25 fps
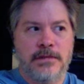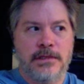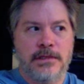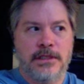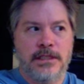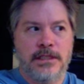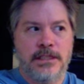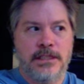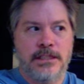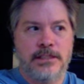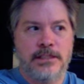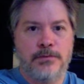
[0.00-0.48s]

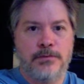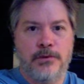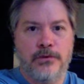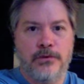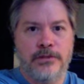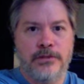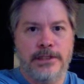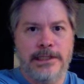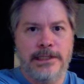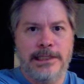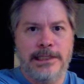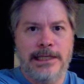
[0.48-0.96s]
he's
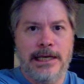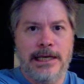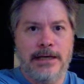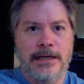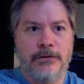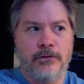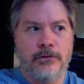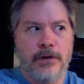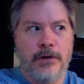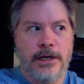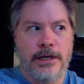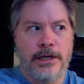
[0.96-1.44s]
supposedly
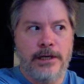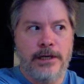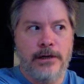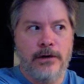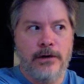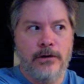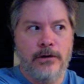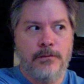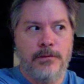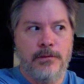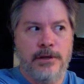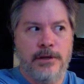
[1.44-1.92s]
like right
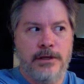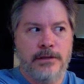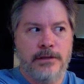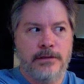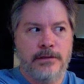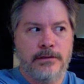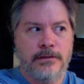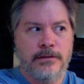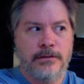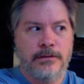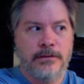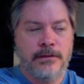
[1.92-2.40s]
here, but
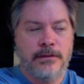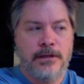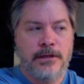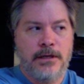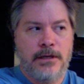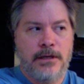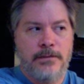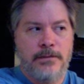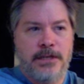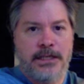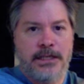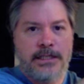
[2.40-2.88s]

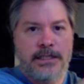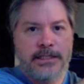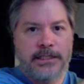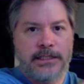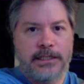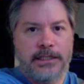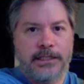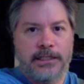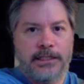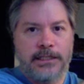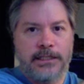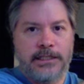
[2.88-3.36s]
I mean
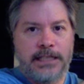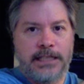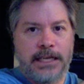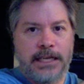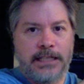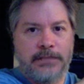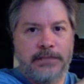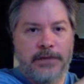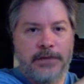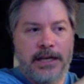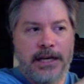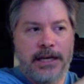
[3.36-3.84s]
his his
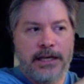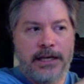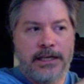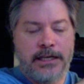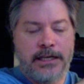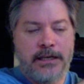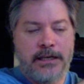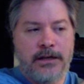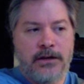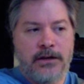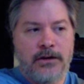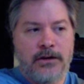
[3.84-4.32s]
head's back
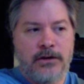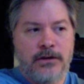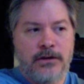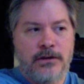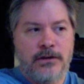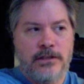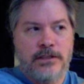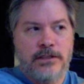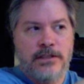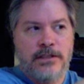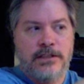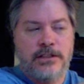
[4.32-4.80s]
here,
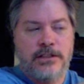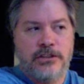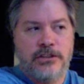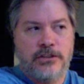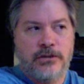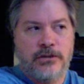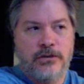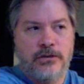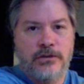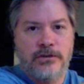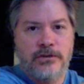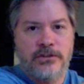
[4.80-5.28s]
his
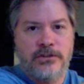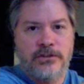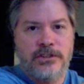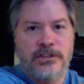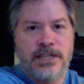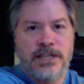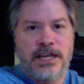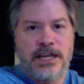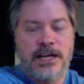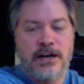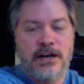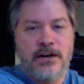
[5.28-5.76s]
shoulders
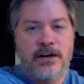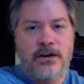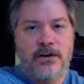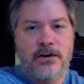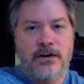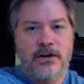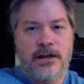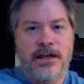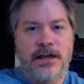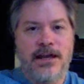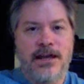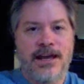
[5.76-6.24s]
there.
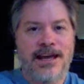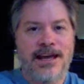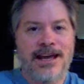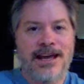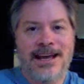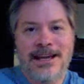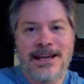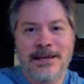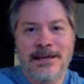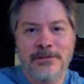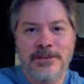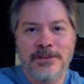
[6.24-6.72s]

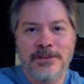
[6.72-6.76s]
I'm